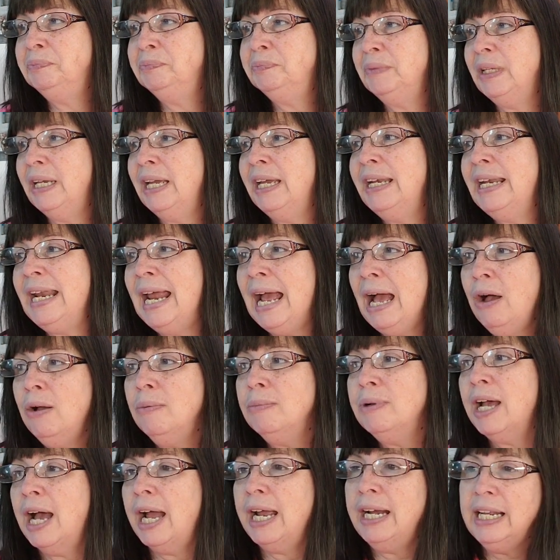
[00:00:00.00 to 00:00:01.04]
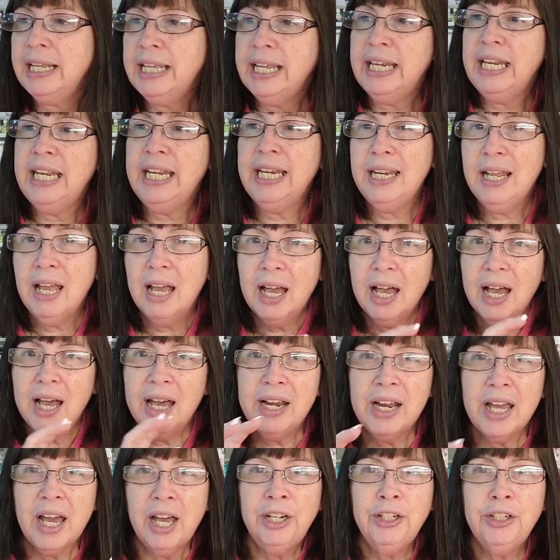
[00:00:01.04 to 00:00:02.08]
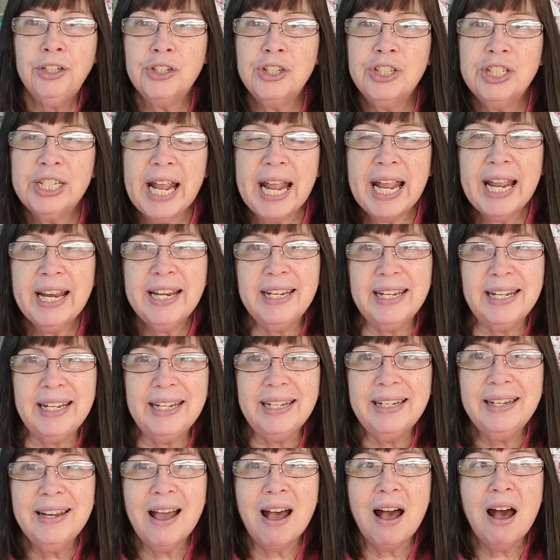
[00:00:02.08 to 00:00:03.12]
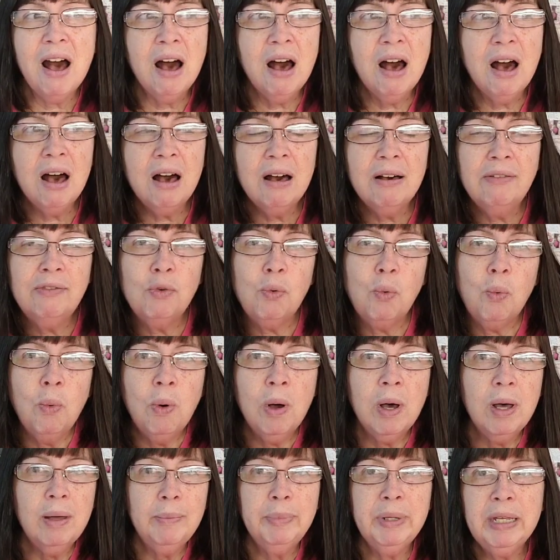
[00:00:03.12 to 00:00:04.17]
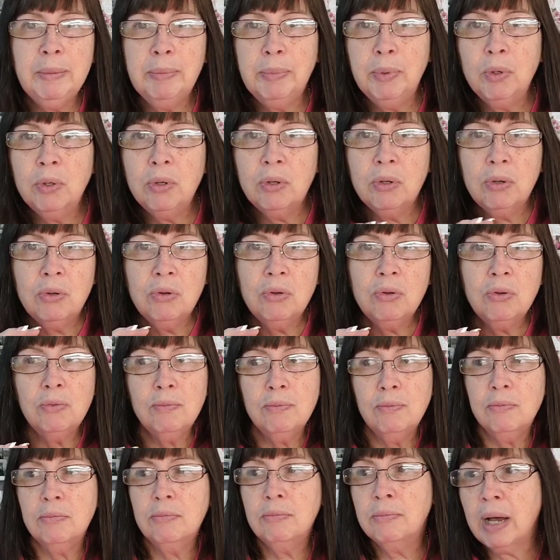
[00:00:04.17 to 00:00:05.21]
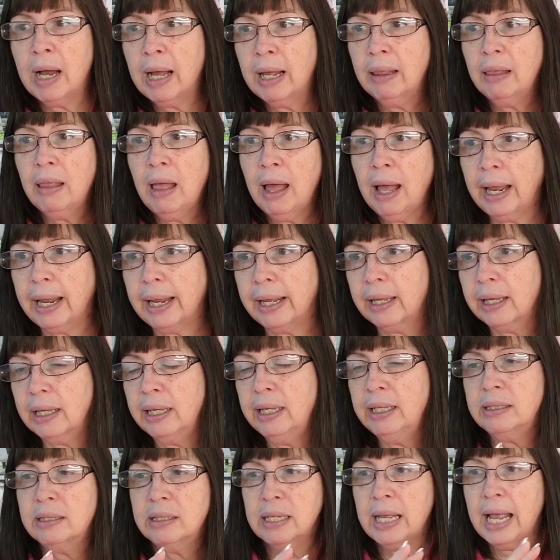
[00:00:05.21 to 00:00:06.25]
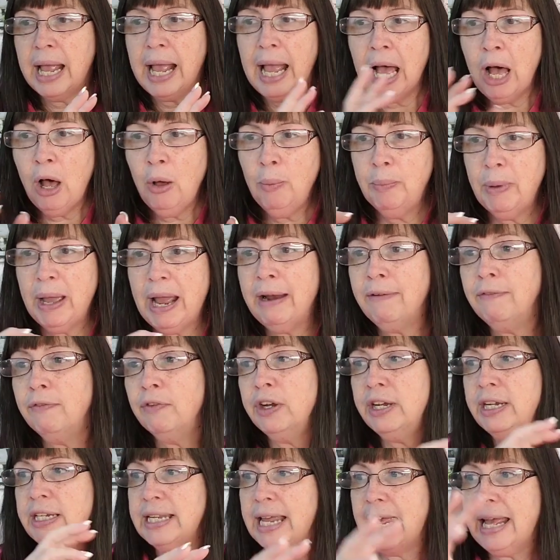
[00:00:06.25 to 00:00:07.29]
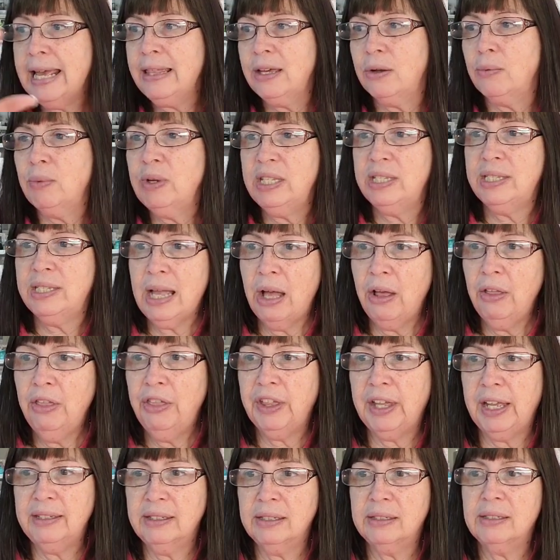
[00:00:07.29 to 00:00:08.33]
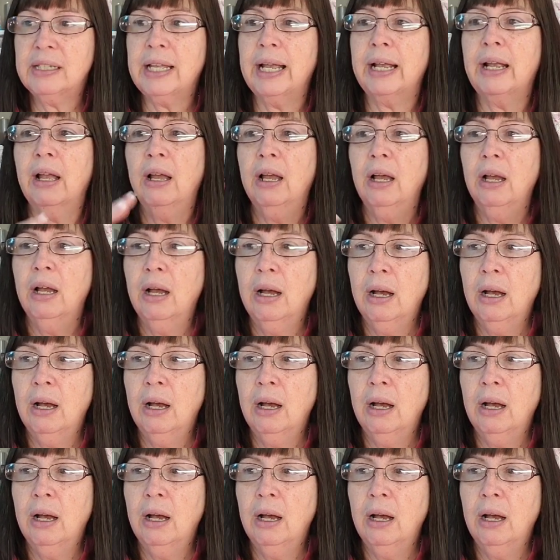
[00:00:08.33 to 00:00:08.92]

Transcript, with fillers: and now I'm kind of getting an understanding of what people might like it's help every day that we sell things it's like